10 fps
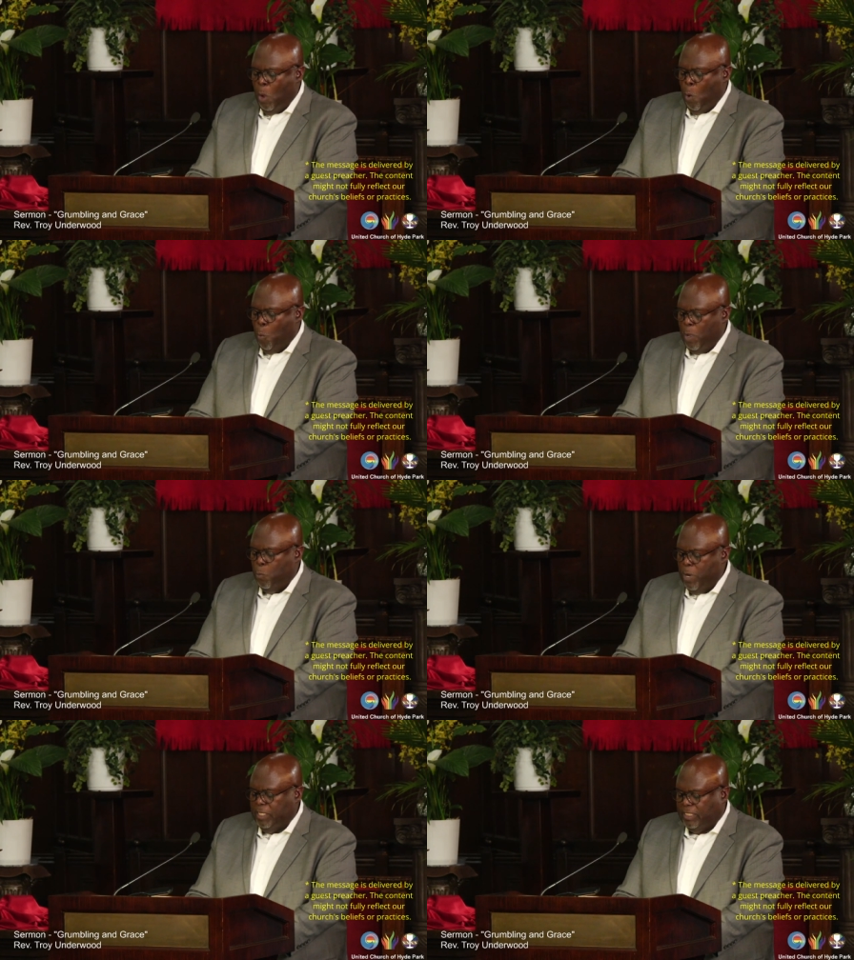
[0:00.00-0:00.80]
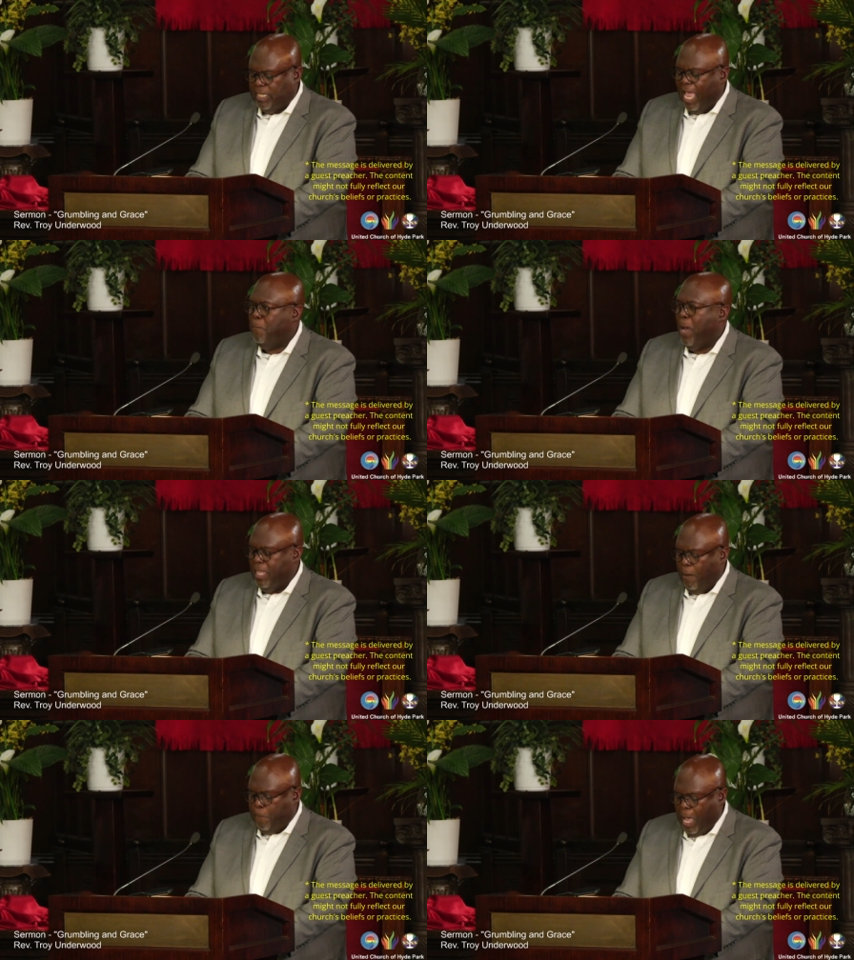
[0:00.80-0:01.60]
when we sat by
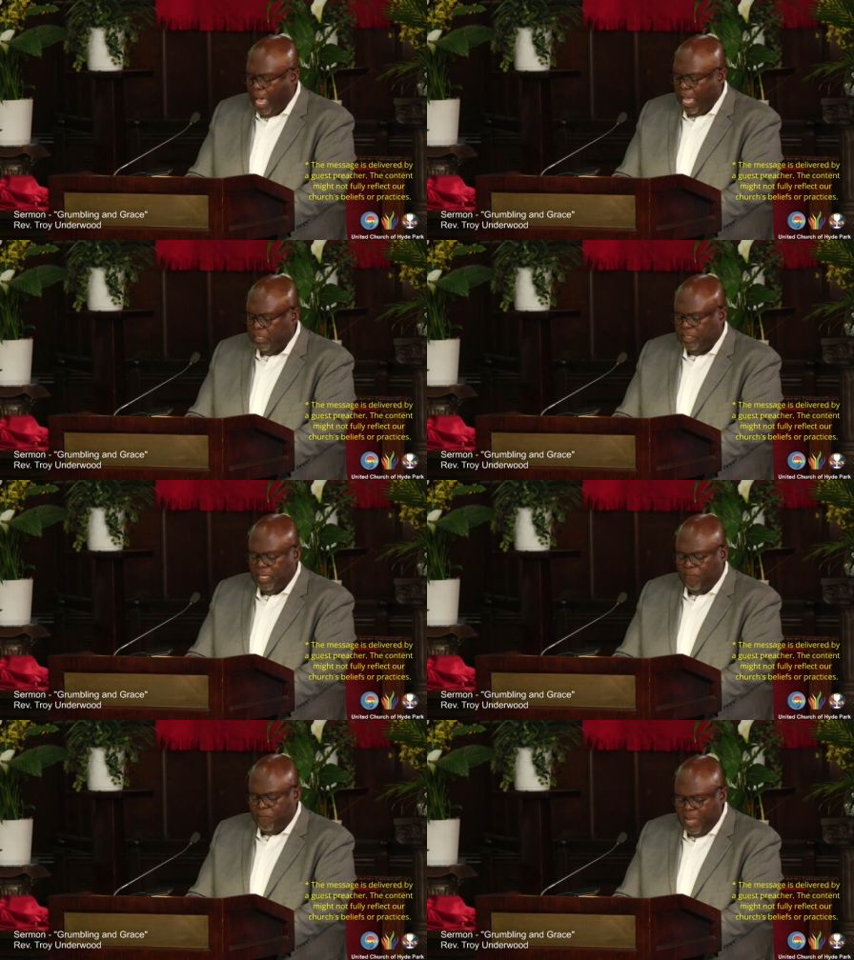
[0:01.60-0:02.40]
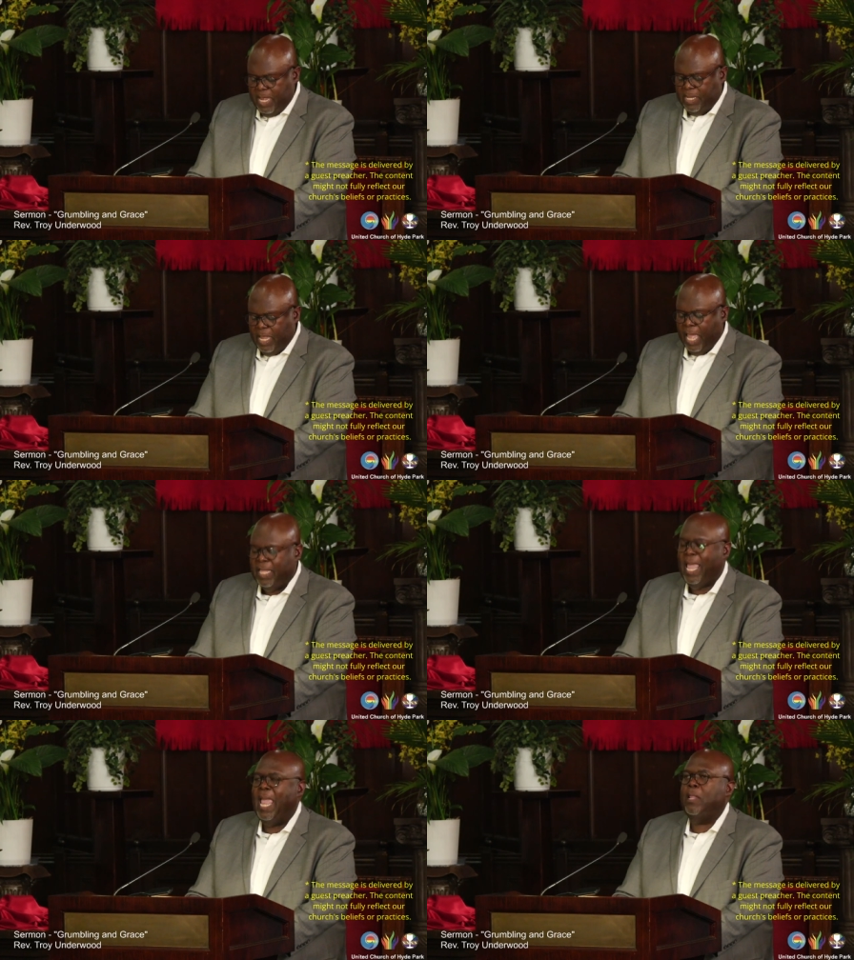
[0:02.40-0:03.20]
the pots of meat and
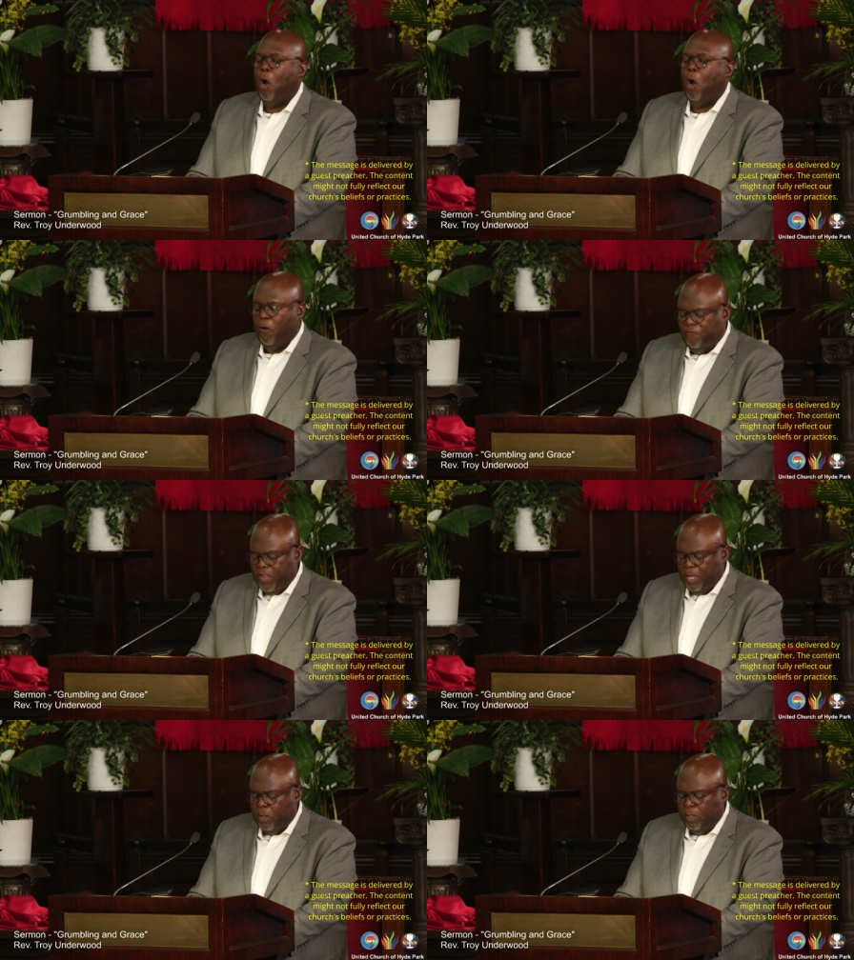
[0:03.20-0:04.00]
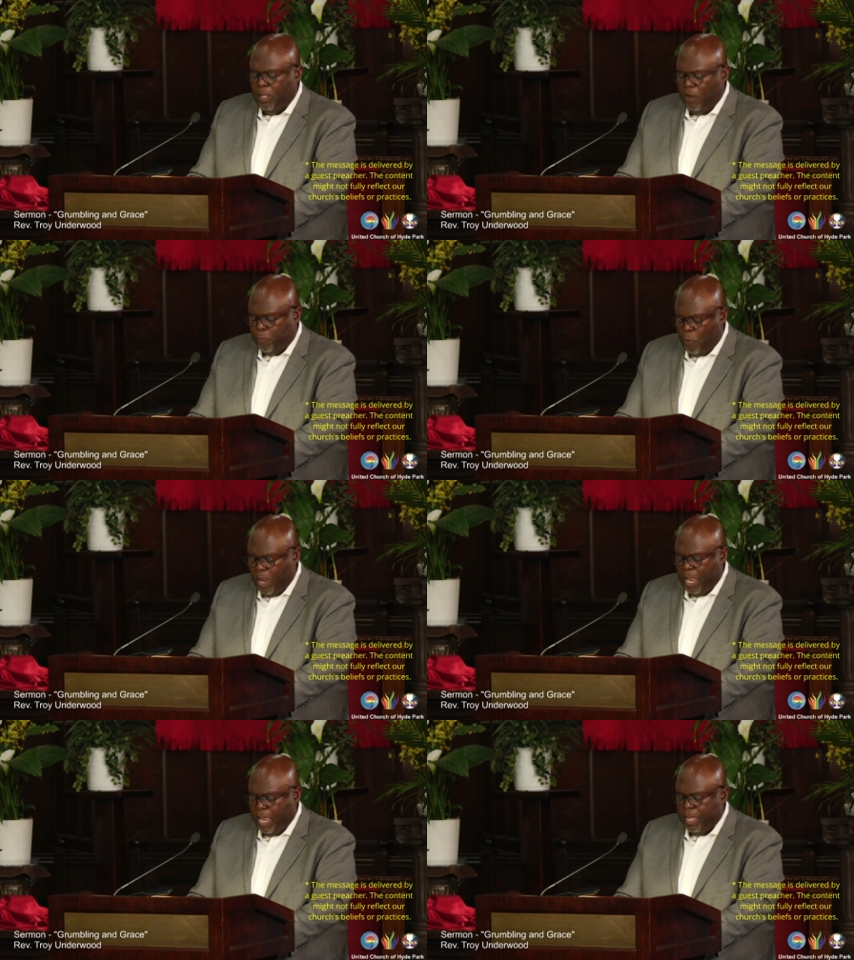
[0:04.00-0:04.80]
ate our fill of
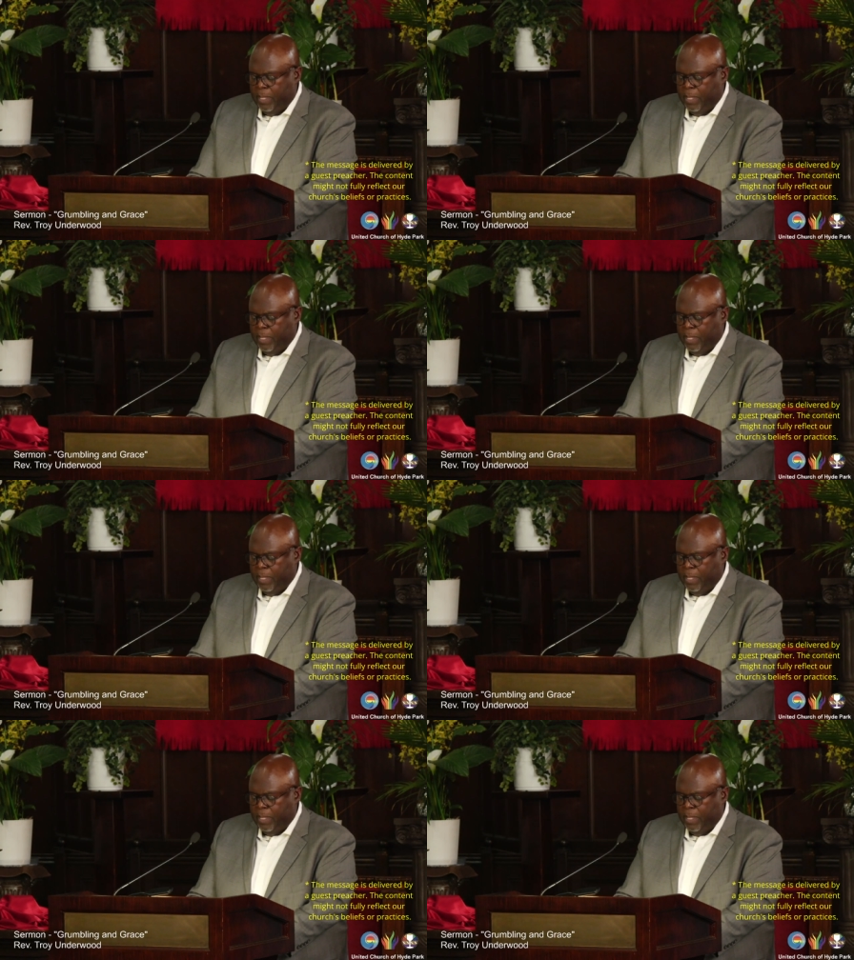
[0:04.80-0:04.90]
bread.